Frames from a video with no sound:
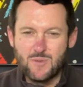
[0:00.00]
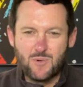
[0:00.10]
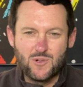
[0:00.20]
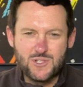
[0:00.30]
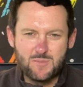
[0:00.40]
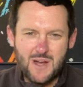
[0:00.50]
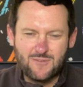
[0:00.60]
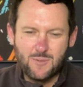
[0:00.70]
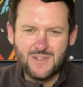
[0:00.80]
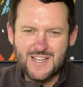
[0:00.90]
I purchased mine
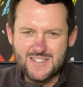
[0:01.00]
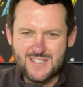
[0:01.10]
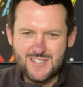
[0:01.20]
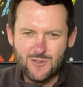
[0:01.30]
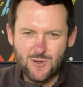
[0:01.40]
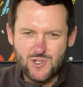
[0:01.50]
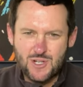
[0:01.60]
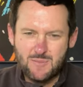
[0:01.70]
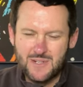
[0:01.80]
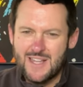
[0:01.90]
from a Lexus
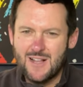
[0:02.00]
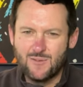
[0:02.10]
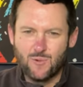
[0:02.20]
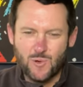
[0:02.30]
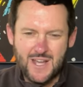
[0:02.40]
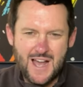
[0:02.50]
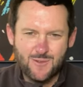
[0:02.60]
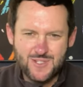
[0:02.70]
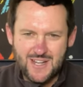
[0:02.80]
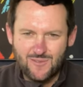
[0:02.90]
dealership in California
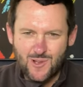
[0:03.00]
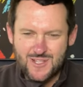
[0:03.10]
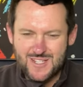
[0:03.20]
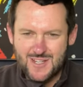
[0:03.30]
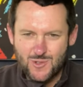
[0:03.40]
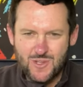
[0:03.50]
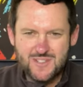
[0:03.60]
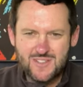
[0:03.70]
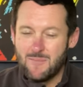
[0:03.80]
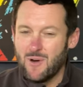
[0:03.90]
outside of Los
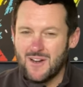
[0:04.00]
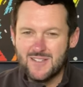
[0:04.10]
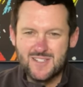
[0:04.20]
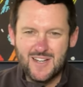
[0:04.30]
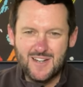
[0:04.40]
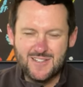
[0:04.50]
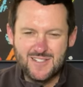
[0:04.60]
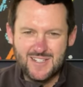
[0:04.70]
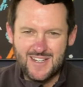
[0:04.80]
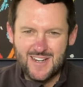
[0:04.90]
Angeles. I bought it sight
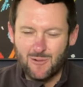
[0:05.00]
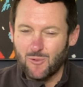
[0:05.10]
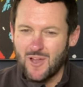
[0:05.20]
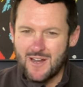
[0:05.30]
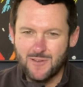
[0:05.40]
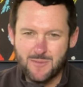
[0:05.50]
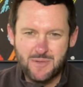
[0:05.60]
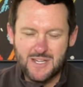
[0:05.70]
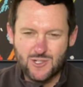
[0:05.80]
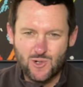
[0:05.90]
unseen, I relied on the
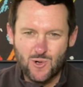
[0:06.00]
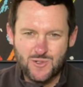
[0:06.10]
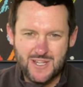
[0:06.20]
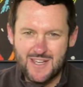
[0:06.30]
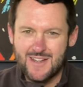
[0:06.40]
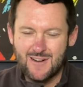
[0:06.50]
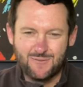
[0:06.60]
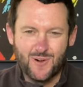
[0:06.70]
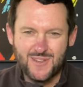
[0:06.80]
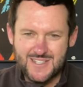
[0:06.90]
pictures and a
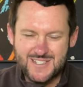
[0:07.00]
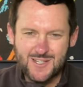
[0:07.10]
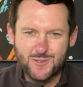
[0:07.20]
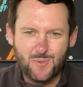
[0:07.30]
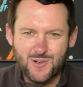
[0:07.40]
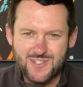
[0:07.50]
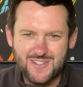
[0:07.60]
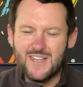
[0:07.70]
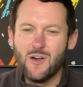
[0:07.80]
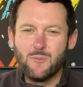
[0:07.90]
friendly
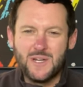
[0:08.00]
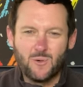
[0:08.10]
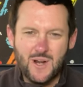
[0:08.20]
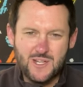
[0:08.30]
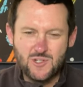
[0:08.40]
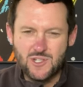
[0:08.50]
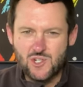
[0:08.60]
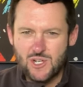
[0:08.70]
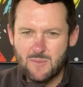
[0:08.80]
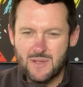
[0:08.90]
salesperson. They helped me arrange the
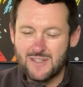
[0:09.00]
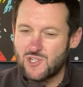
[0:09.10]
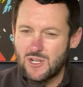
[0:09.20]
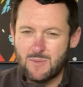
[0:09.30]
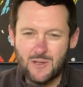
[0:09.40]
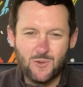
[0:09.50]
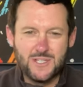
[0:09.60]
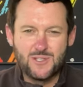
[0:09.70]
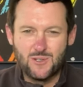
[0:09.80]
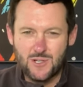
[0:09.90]
shipping. The shipping
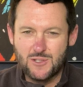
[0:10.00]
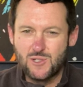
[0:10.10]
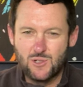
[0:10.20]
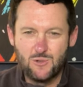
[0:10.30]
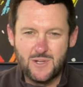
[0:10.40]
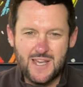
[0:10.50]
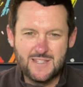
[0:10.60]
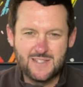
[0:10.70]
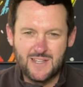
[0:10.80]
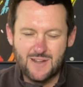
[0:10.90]
only took two
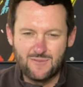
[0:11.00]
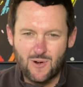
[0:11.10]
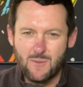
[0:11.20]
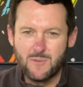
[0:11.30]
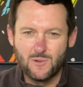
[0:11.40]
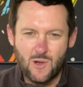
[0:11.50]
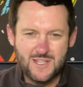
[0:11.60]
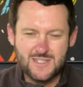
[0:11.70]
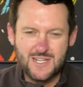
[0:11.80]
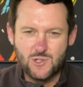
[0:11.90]
days to get from
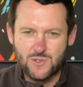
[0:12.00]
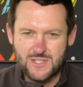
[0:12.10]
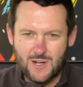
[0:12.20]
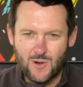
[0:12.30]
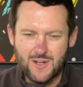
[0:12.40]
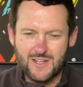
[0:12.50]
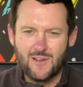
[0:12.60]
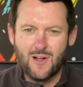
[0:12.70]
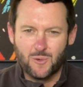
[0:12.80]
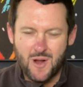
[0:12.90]
Los Angeles area to
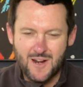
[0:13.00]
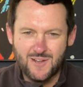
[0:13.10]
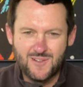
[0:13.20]
Colorado.